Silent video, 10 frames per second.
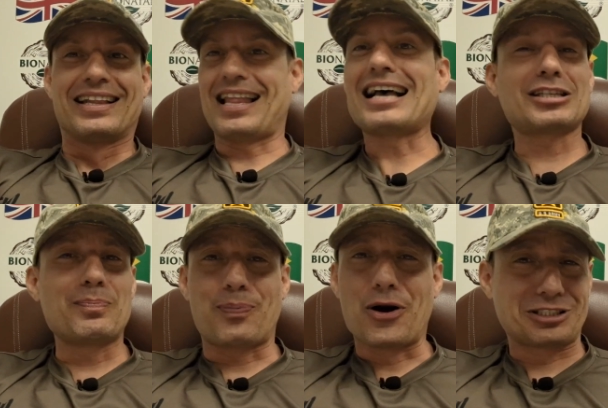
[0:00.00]

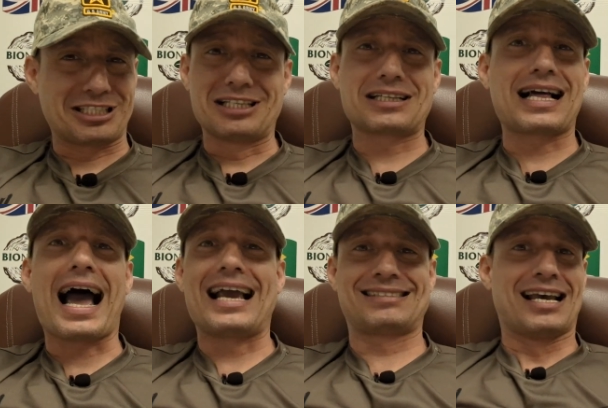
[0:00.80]
Nothing personal,
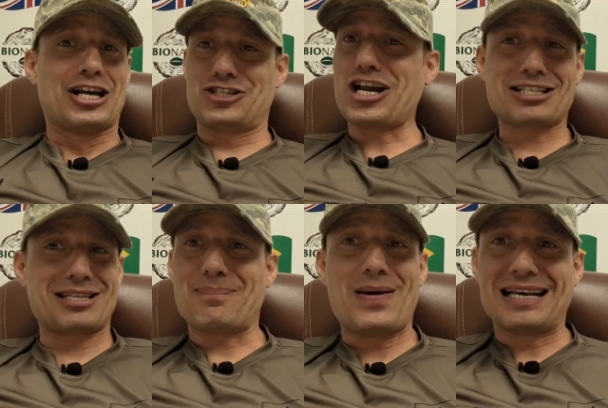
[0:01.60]
guys,
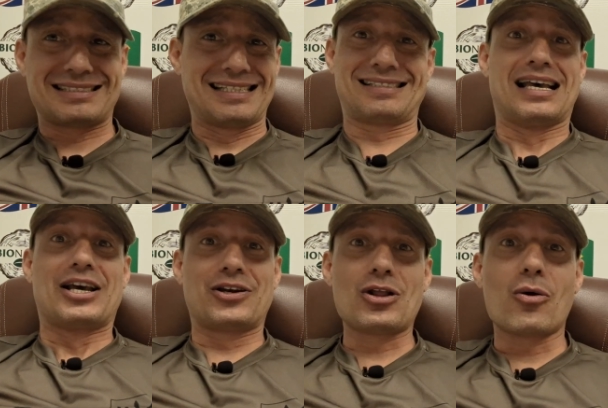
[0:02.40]
just a business,
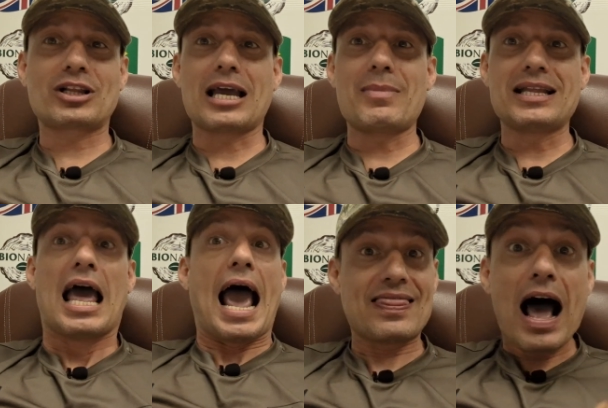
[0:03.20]
you know what I mean?
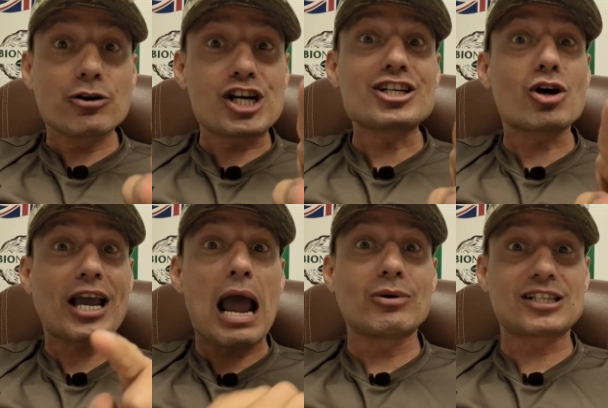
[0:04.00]
And now she's
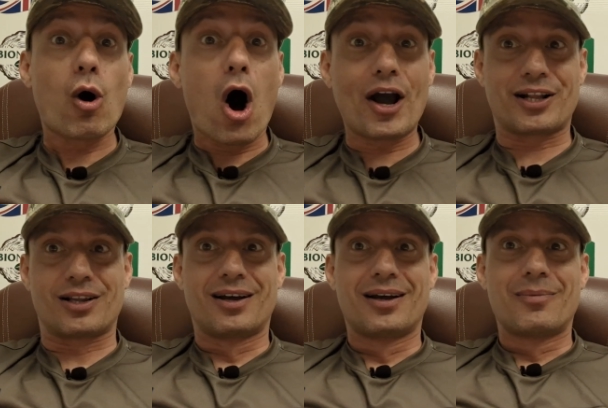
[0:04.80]
okay with the
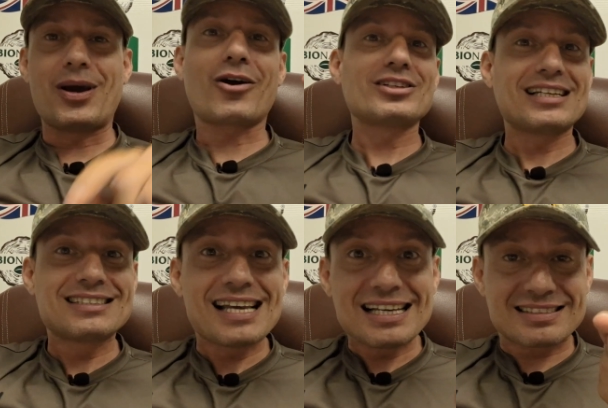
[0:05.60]
oil, because
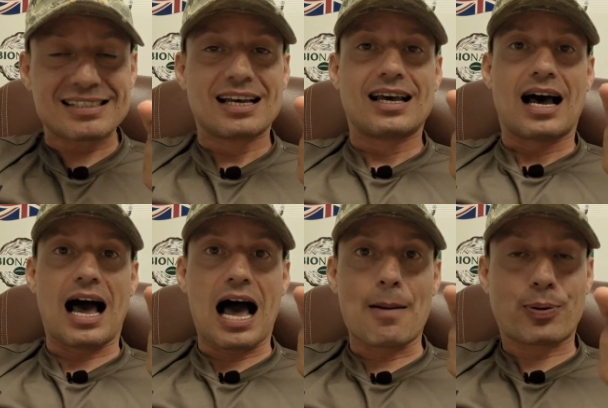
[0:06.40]
in this
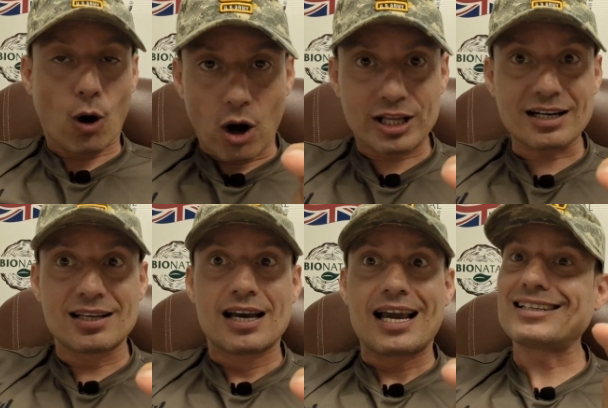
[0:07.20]
uh,
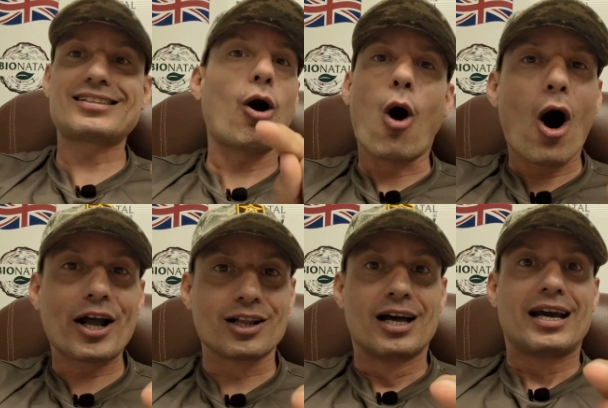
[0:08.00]
product it's the
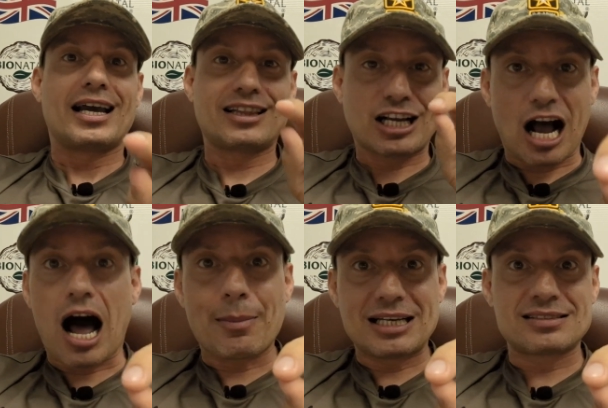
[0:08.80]
oil, in the
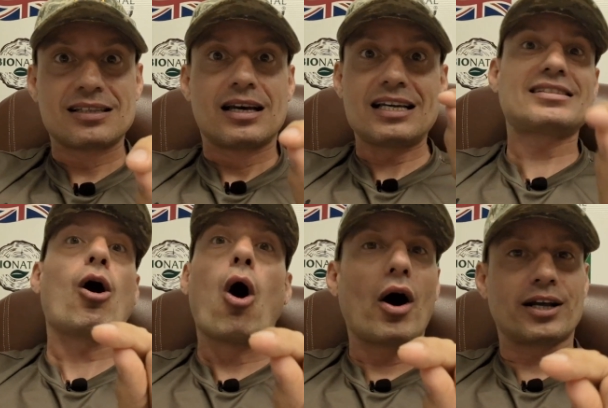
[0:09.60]
gummies is
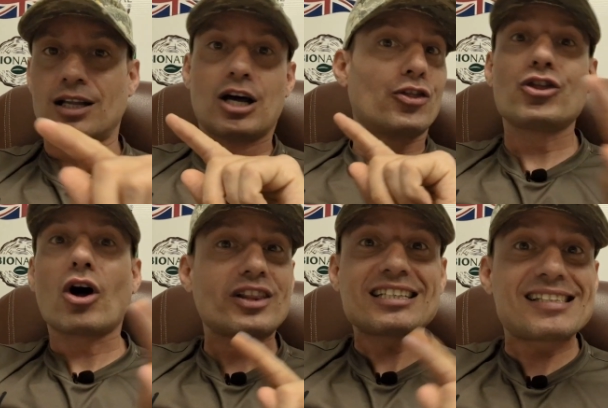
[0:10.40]
the oil,
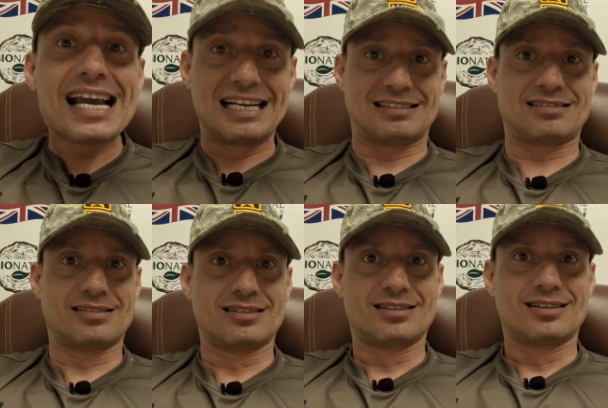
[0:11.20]
not the seeds.